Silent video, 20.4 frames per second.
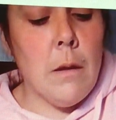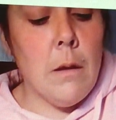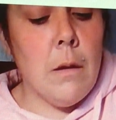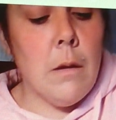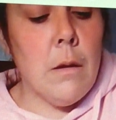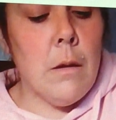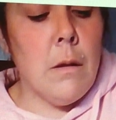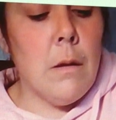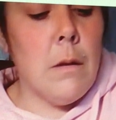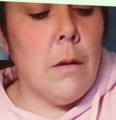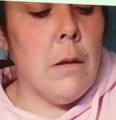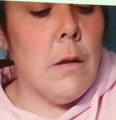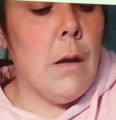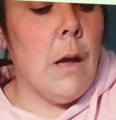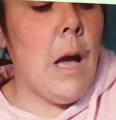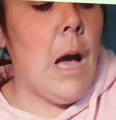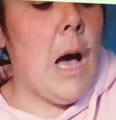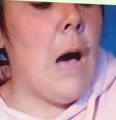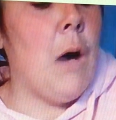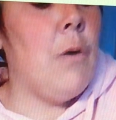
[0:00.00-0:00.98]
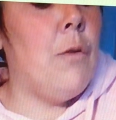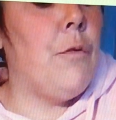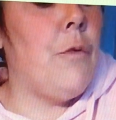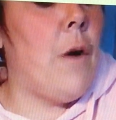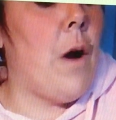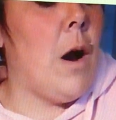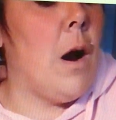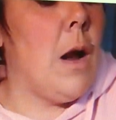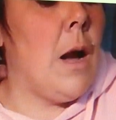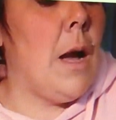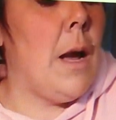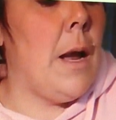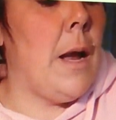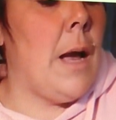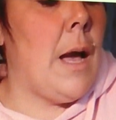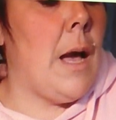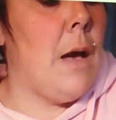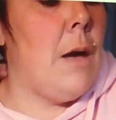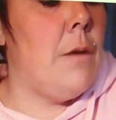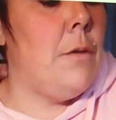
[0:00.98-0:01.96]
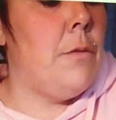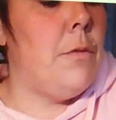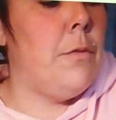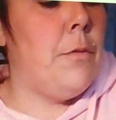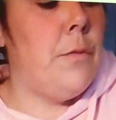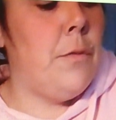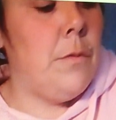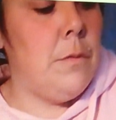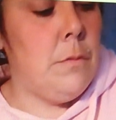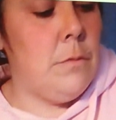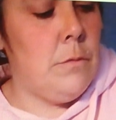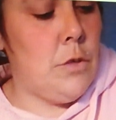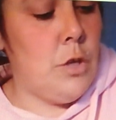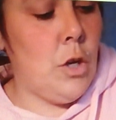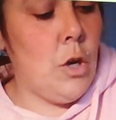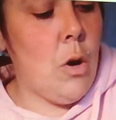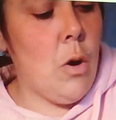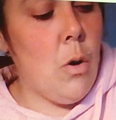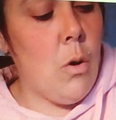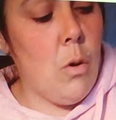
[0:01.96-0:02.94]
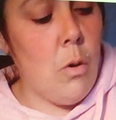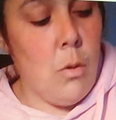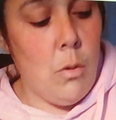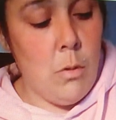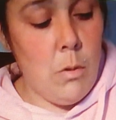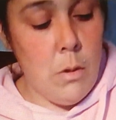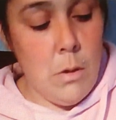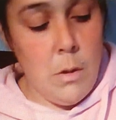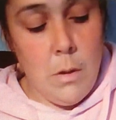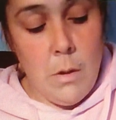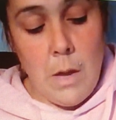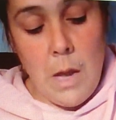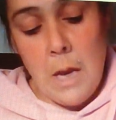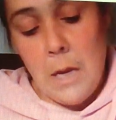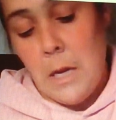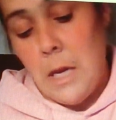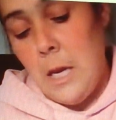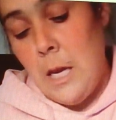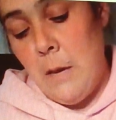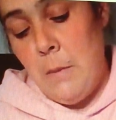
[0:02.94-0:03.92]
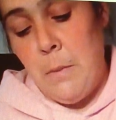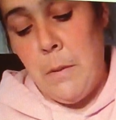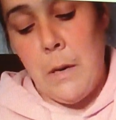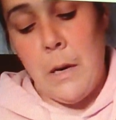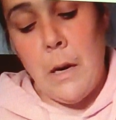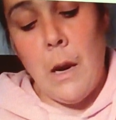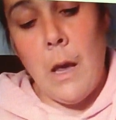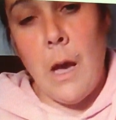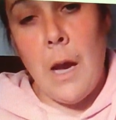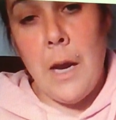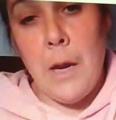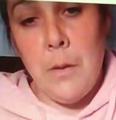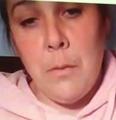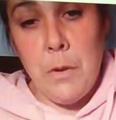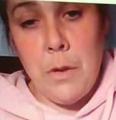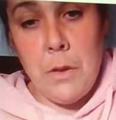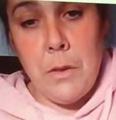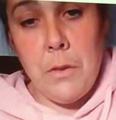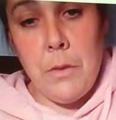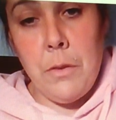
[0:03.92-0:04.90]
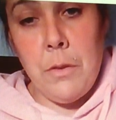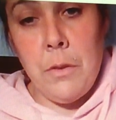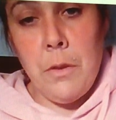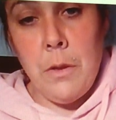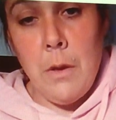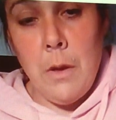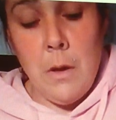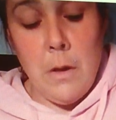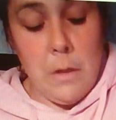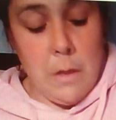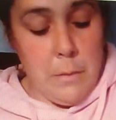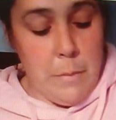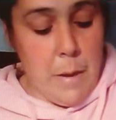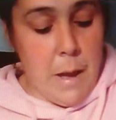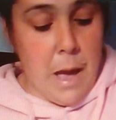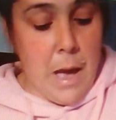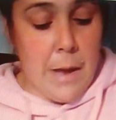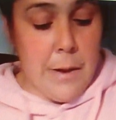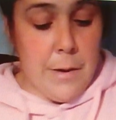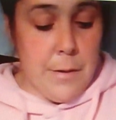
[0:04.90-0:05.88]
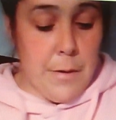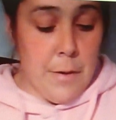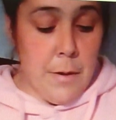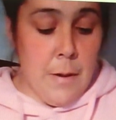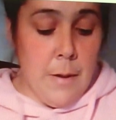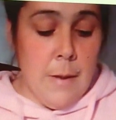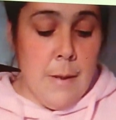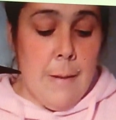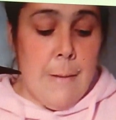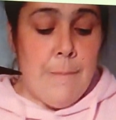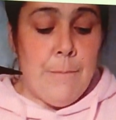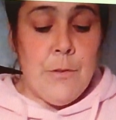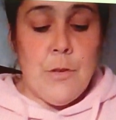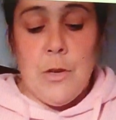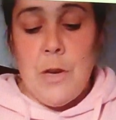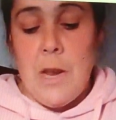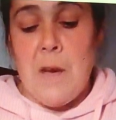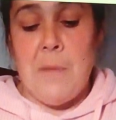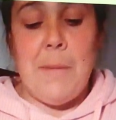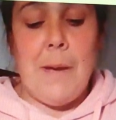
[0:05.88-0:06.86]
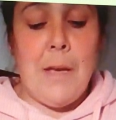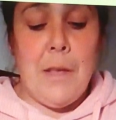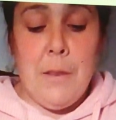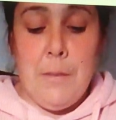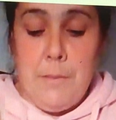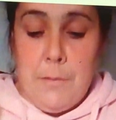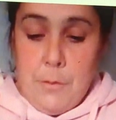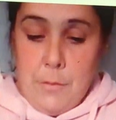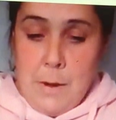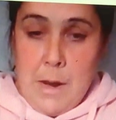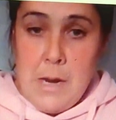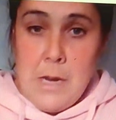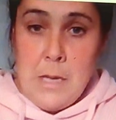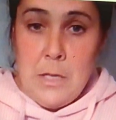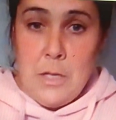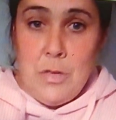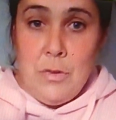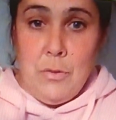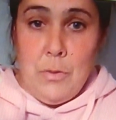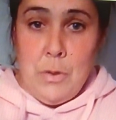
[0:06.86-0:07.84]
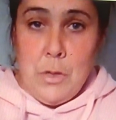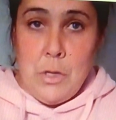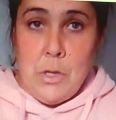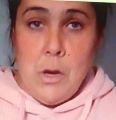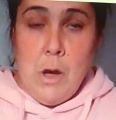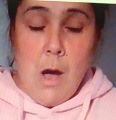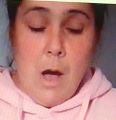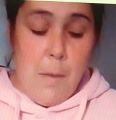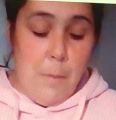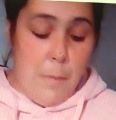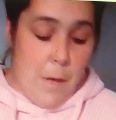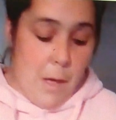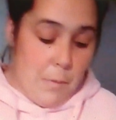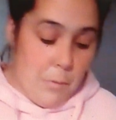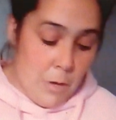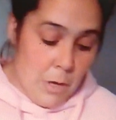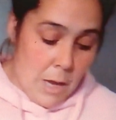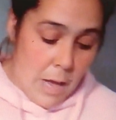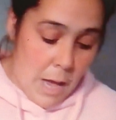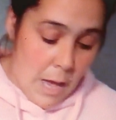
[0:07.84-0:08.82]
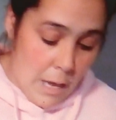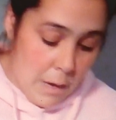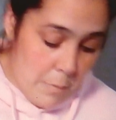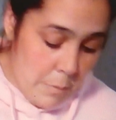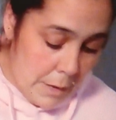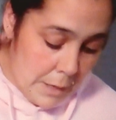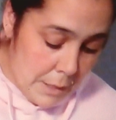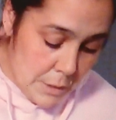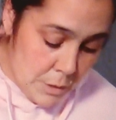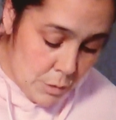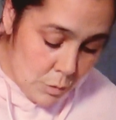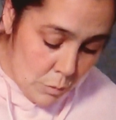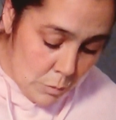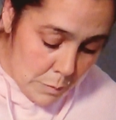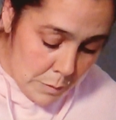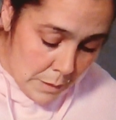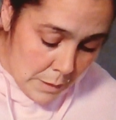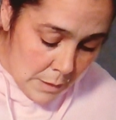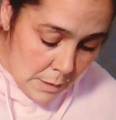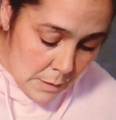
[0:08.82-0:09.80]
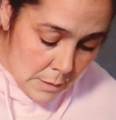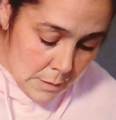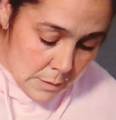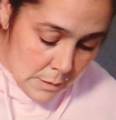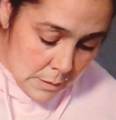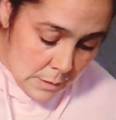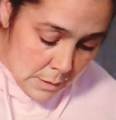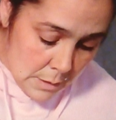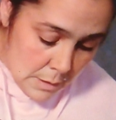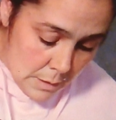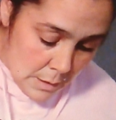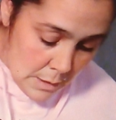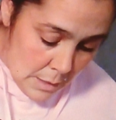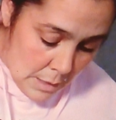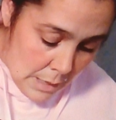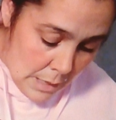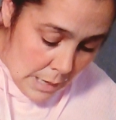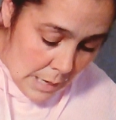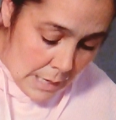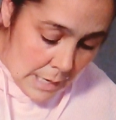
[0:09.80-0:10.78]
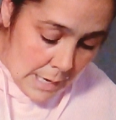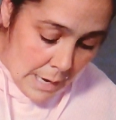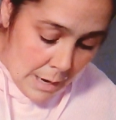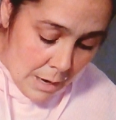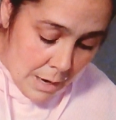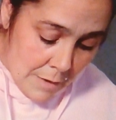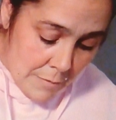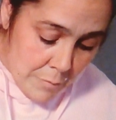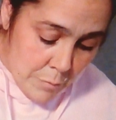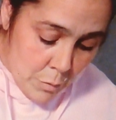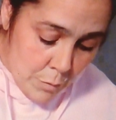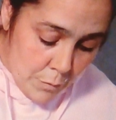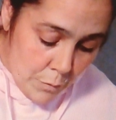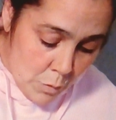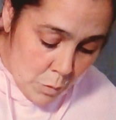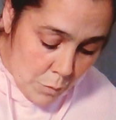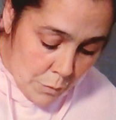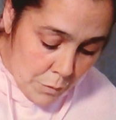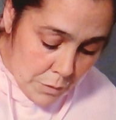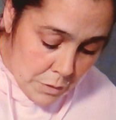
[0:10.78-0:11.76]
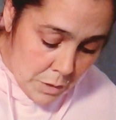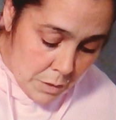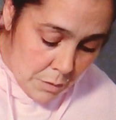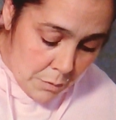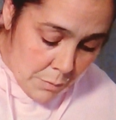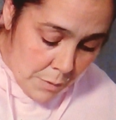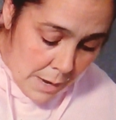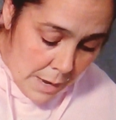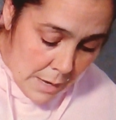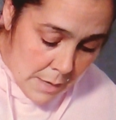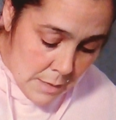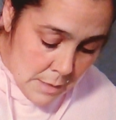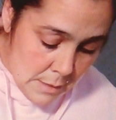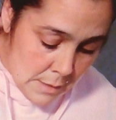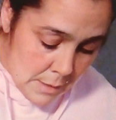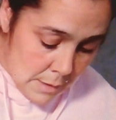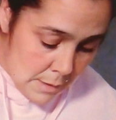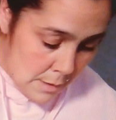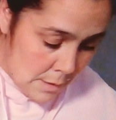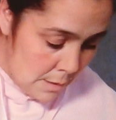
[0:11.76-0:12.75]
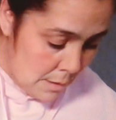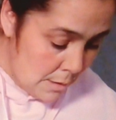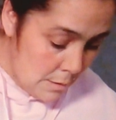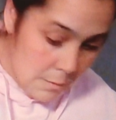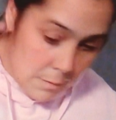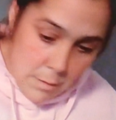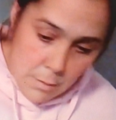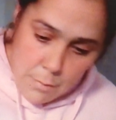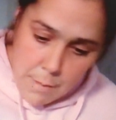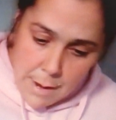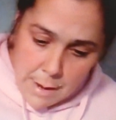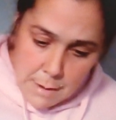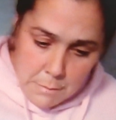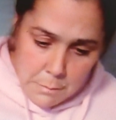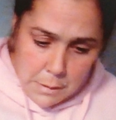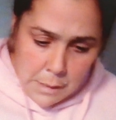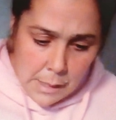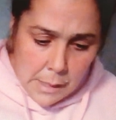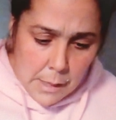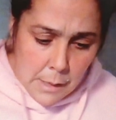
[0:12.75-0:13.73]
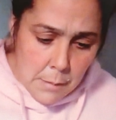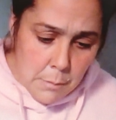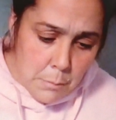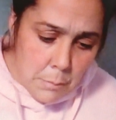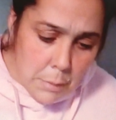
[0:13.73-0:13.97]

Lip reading: how far I have to go and keep in line with the pattern. So now my thread is through the top. I'm going to add my 2 beads, and now I've moved over to the red medium bead,